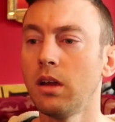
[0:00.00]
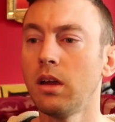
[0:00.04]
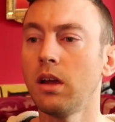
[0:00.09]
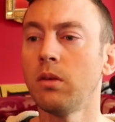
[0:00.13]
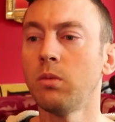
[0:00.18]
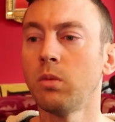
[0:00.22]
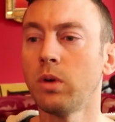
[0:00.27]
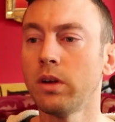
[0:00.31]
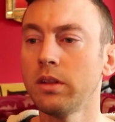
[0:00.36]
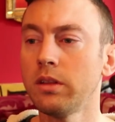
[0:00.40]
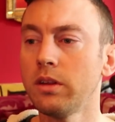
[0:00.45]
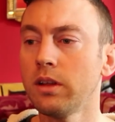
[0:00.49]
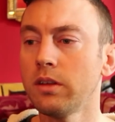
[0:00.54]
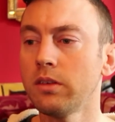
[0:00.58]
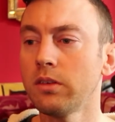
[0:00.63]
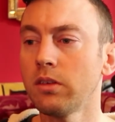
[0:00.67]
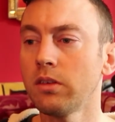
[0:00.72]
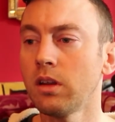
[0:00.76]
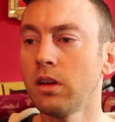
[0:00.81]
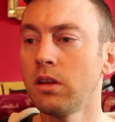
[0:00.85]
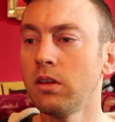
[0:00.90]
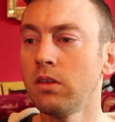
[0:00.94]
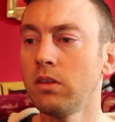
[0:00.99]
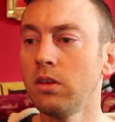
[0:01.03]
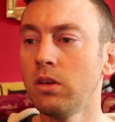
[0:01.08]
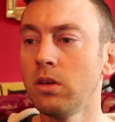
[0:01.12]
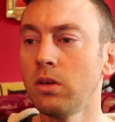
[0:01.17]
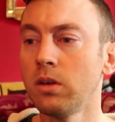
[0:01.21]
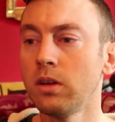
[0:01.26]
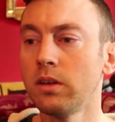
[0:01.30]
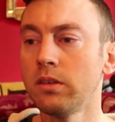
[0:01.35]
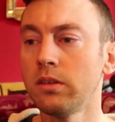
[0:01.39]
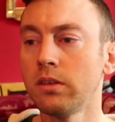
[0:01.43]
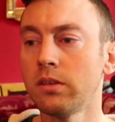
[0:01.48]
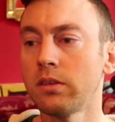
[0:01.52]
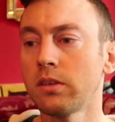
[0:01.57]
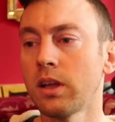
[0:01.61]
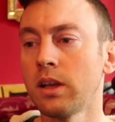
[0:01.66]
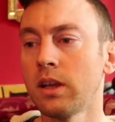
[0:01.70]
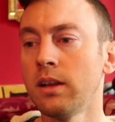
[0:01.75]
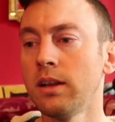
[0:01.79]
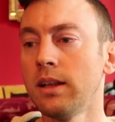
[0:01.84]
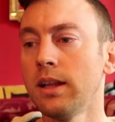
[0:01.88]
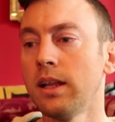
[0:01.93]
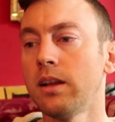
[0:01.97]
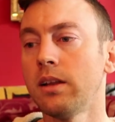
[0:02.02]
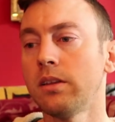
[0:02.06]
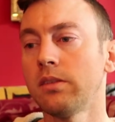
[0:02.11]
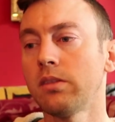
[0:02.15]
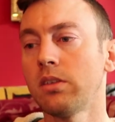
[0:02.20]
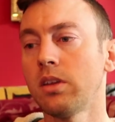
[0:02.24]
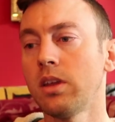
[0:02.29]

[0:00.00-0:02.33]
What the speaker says: and what that's going to do is it's going to let us